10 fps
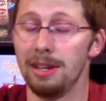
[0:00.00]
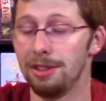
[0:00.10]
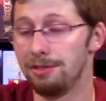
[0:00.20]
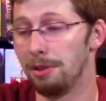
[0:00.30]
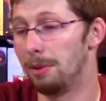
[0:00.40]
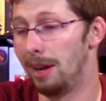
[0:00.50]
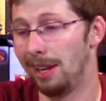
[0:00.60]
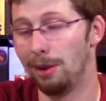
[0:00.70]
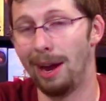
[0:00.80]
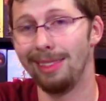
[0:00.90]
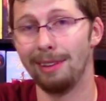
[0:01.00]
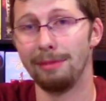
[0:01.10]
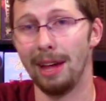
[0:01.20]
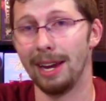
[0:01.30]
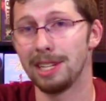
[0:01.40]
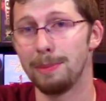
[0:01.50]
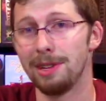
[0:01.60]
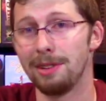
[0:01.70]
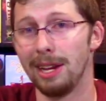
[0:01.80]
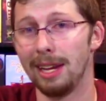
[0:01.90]
So, I love that,
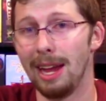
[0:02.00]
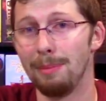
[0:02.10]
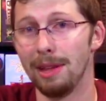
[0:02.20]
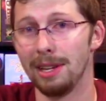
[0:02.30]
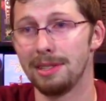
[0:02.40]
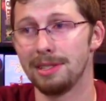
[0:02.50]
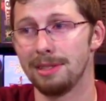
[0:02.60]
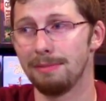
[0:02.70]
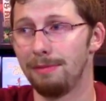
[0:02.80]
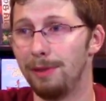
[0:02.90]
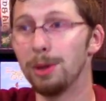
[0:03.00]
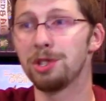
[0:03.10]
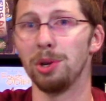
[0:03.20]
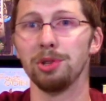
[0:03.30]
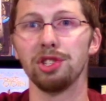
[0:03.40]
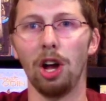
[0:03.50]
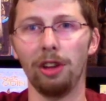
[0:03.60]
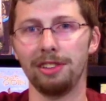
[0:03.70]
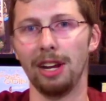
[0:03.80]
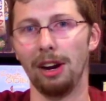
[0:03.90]
especially in a game that feels so
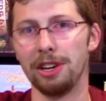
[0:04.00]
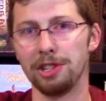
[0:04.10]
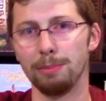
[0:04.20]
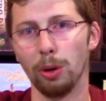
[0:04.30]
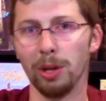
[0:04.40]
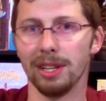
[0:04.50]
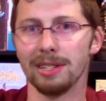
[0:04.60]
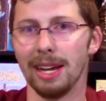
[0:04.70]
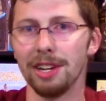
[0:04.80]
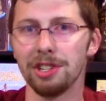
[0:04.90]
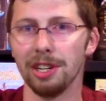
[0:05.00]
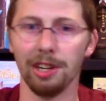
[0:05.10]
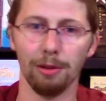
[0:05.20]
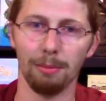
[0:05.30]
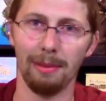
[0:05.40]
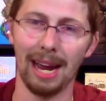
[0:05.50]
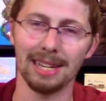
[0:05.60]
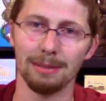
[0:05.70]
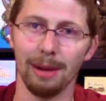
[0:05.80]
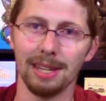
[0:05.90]
solitary as you're building this engine,
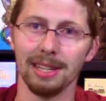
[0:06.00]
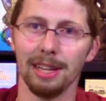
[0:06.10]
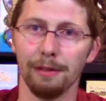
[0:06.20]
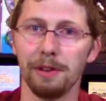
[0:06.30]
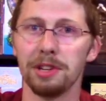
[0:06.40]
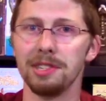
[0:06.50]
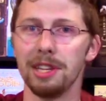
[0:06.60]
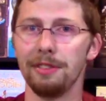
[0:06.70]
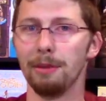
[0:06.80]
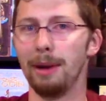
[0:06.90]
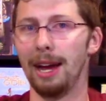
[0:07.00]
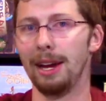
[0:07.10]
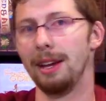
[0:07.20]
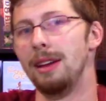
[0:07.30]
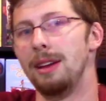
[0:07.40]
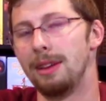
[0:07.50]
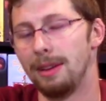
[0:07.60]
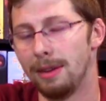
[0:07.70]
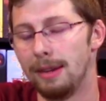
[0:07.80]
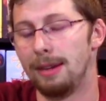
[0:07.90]
maximizing the efficiency of your bag.
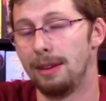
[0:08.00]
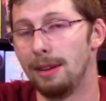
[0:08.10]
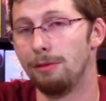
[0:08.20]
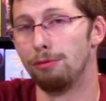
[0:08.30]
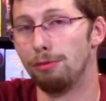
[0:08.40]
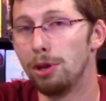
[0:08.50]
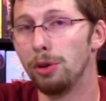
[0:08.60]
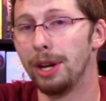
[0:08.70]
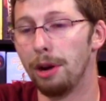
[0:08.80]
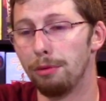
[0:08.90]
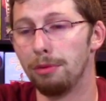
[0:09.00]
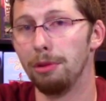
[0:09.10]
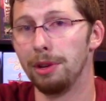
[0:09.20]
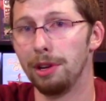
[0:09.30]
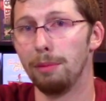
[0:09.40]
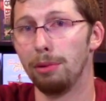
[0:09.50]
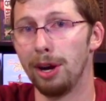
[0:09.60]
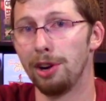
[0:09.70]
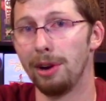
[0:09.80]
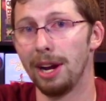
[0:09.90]
Really, really good player
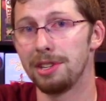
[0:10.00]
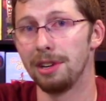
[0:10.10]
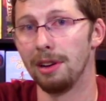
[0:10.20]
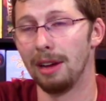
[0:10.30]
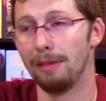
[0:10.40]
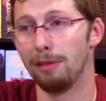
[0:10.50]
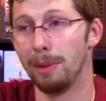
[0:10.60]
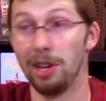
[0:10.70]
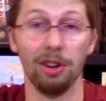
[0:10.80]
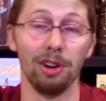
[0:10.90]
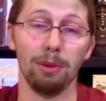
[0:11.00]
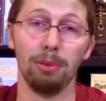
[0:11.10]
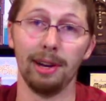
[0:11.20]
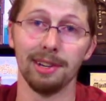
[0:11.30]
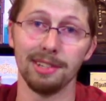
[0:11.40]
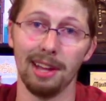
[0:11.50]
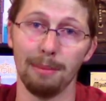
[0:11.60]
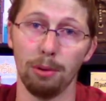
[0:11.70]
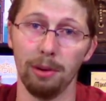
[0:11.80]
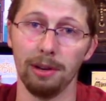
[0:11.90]
interaction from a Euro player
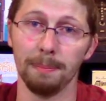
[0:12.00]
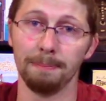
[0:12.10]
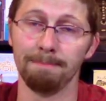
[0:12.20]
standpoint.